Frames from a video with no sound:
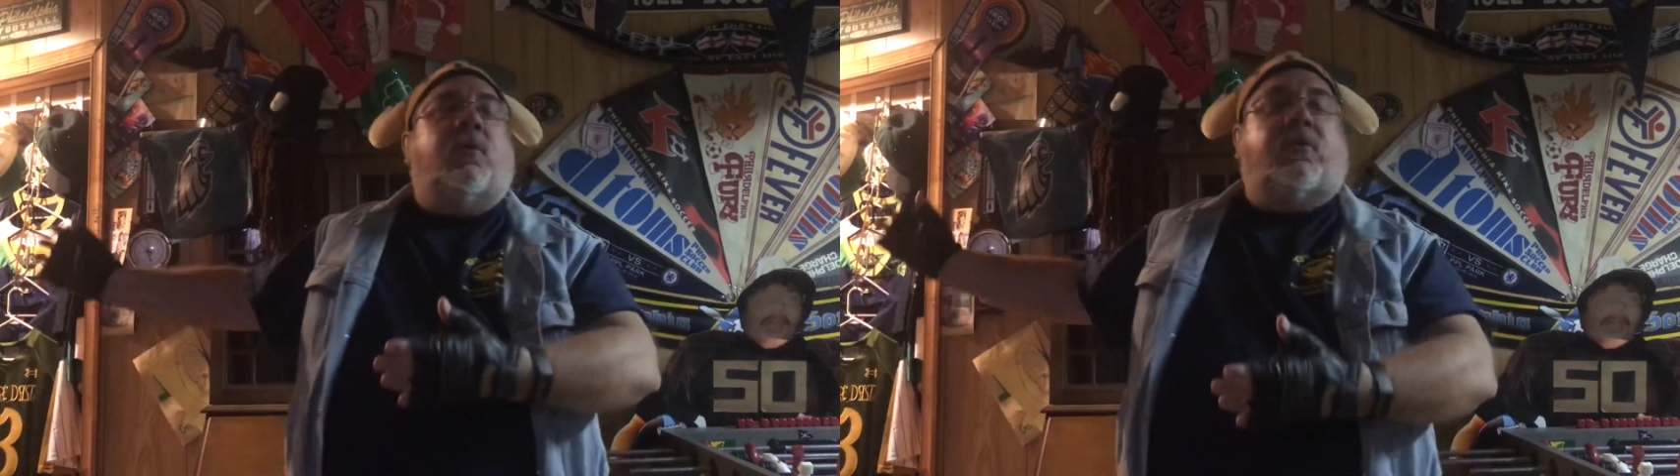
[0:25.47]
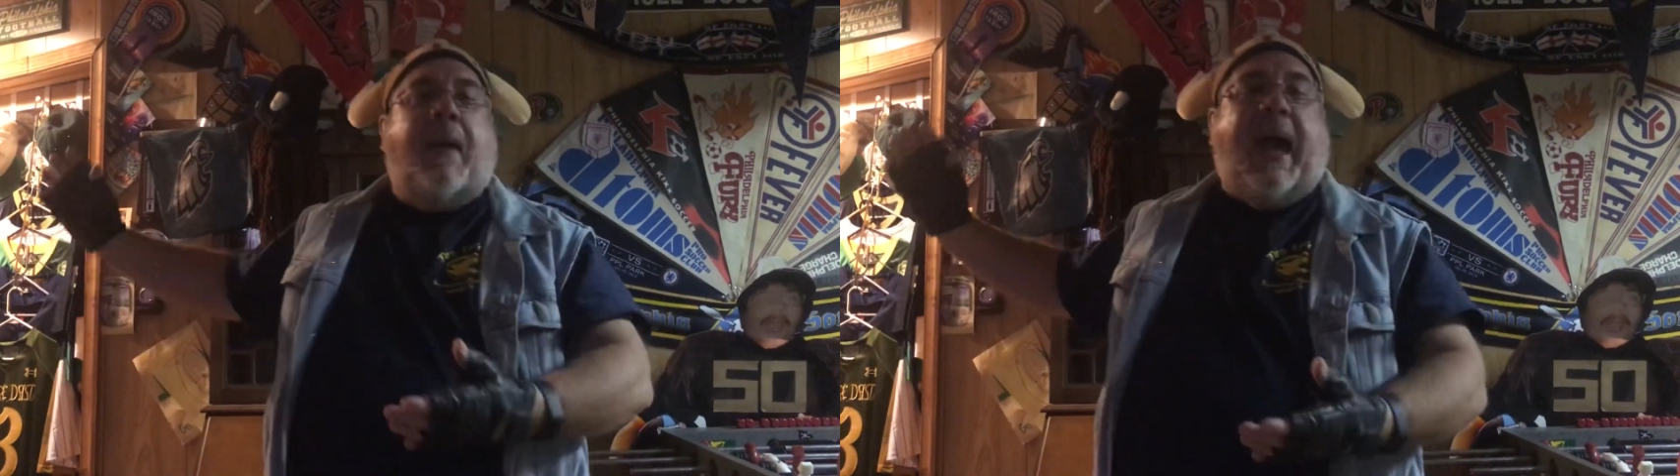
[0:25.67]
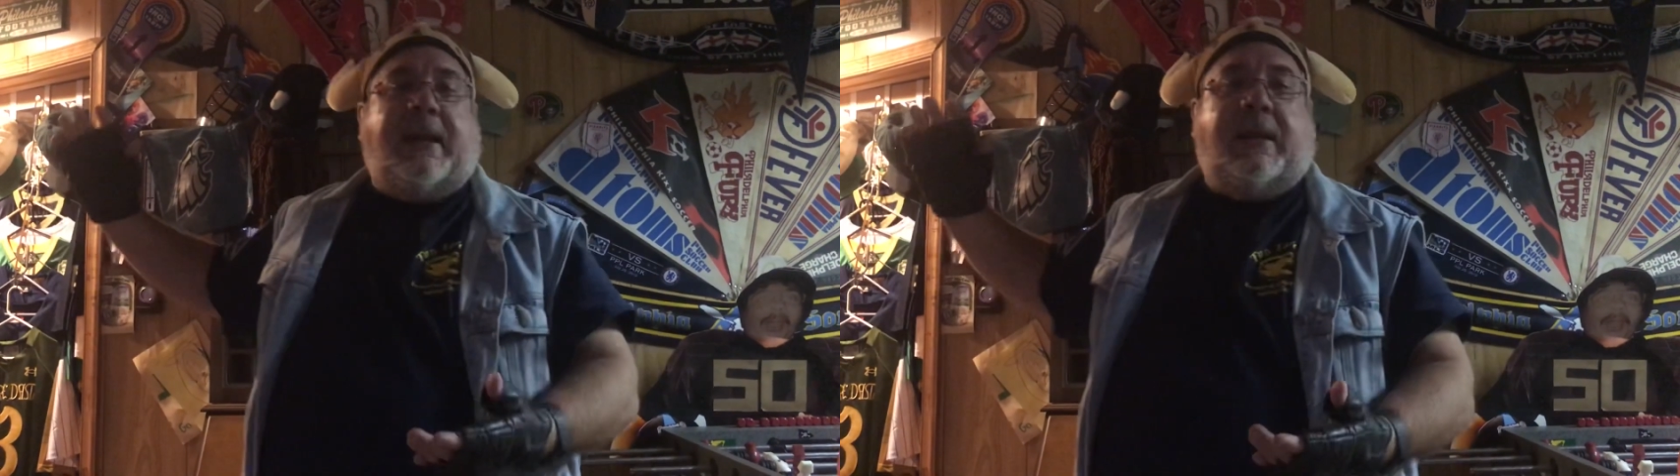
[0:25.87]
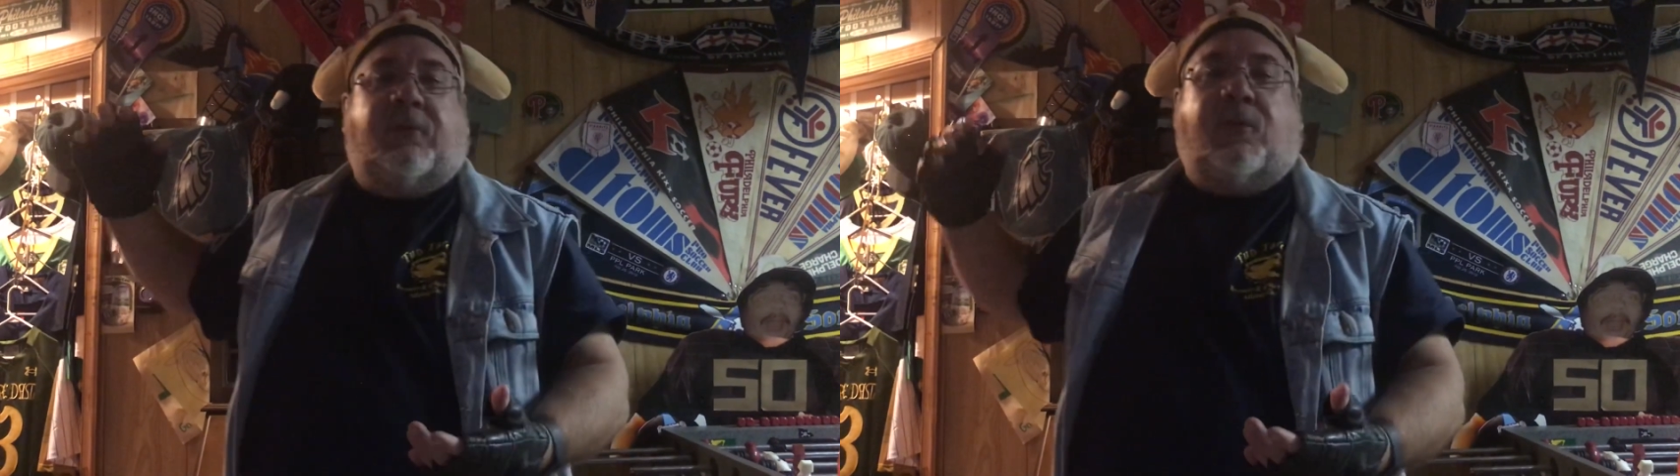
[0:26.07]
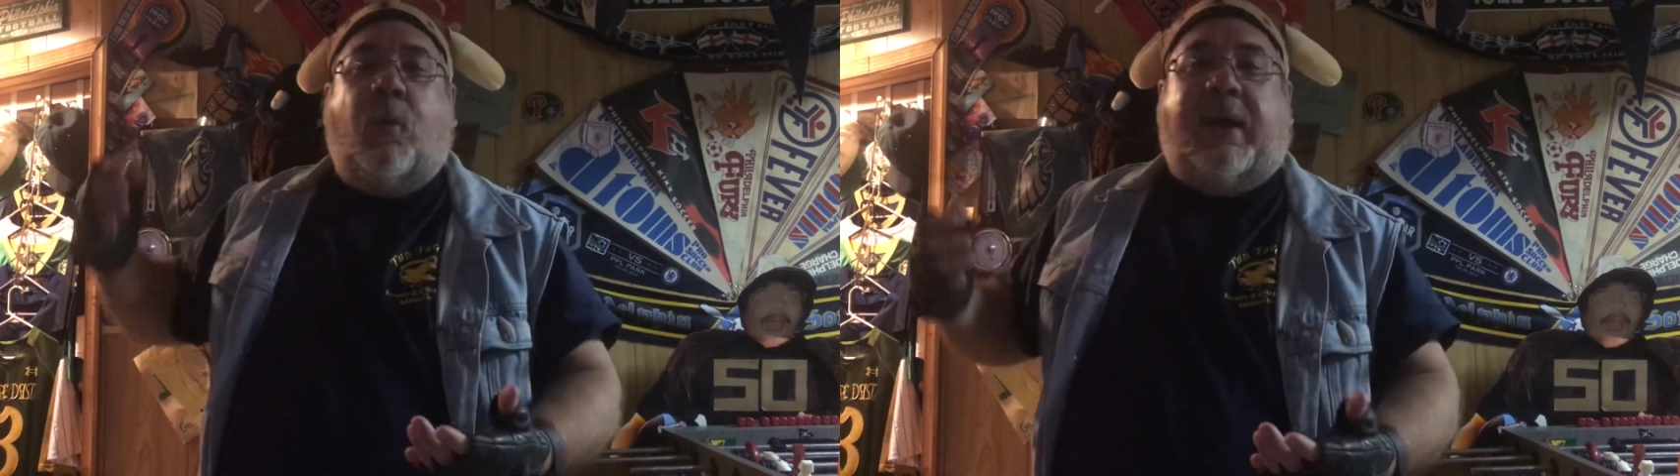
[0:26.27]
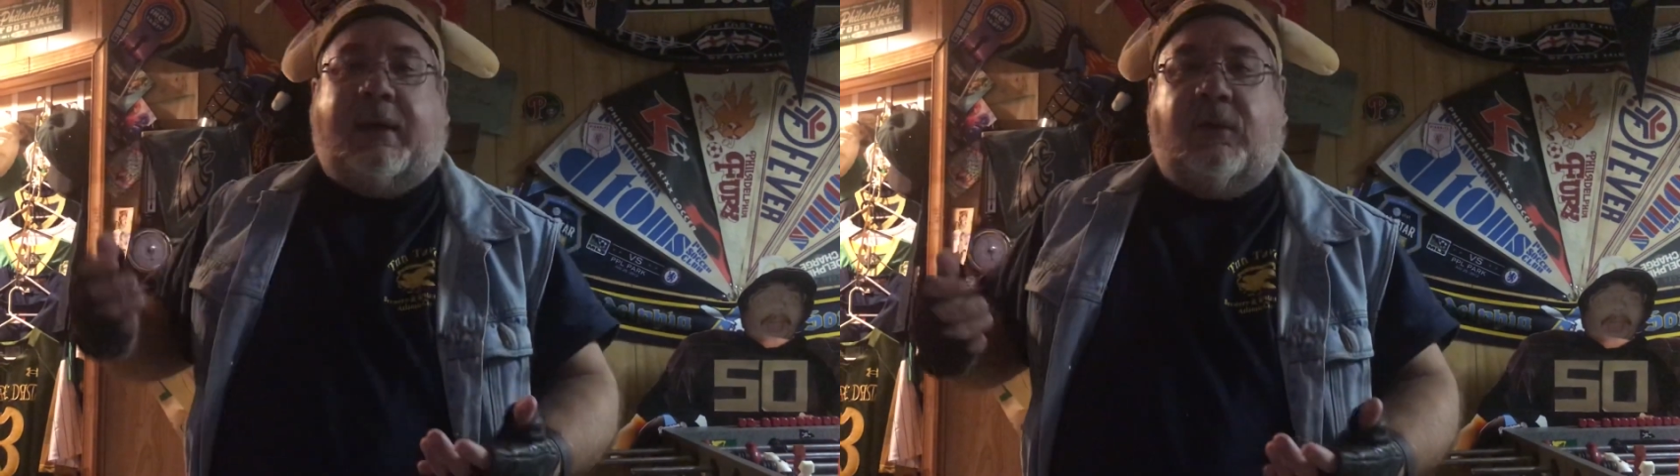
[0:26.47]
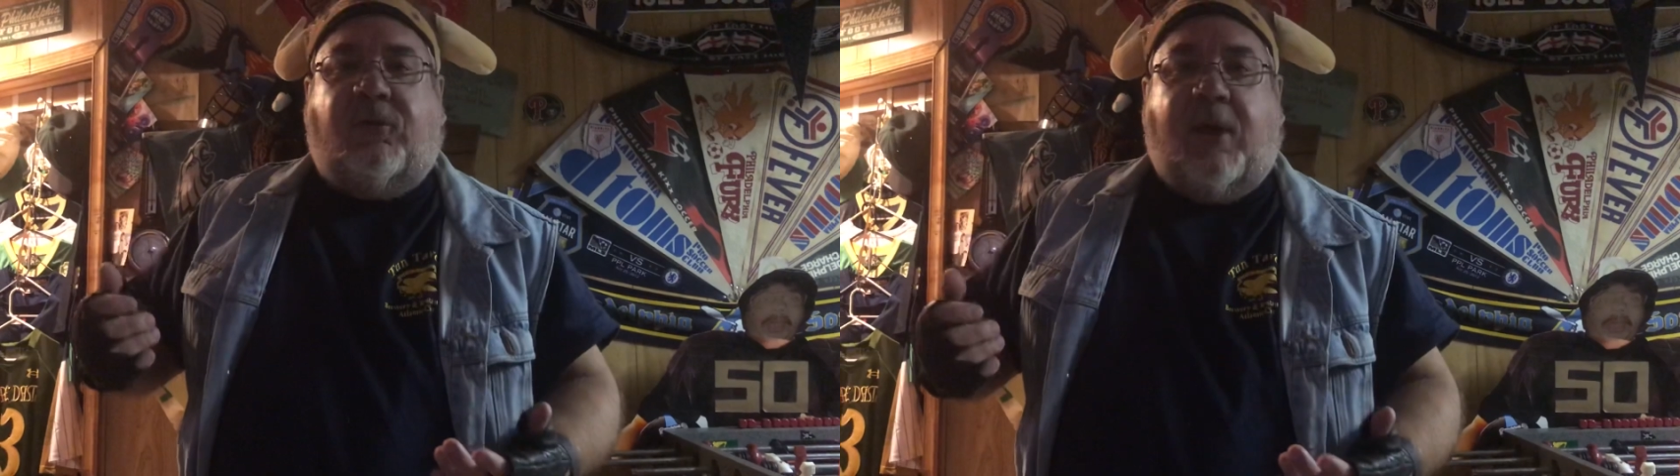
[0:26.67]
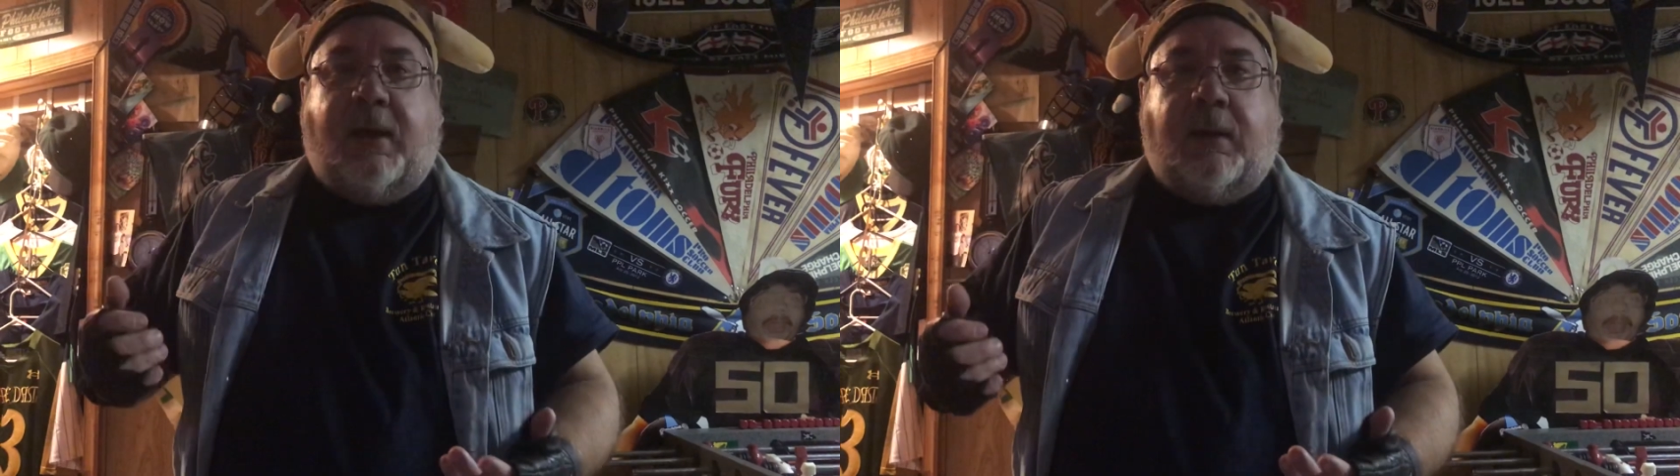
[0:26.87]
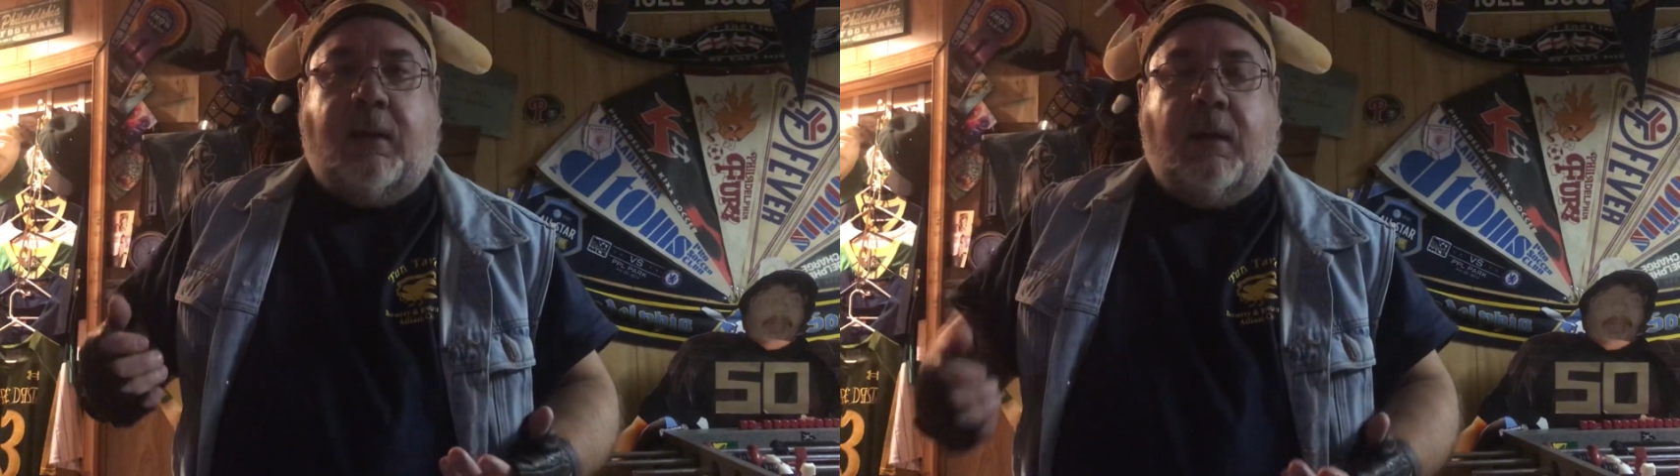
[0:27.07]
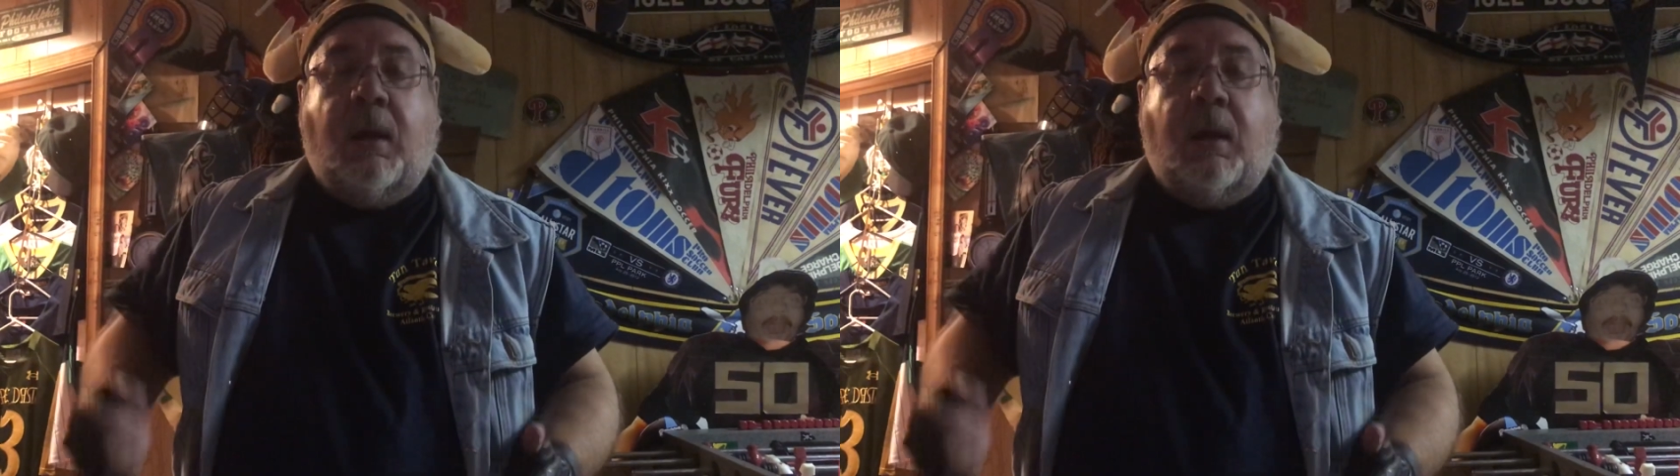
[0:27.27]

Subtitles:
his madness and went insane.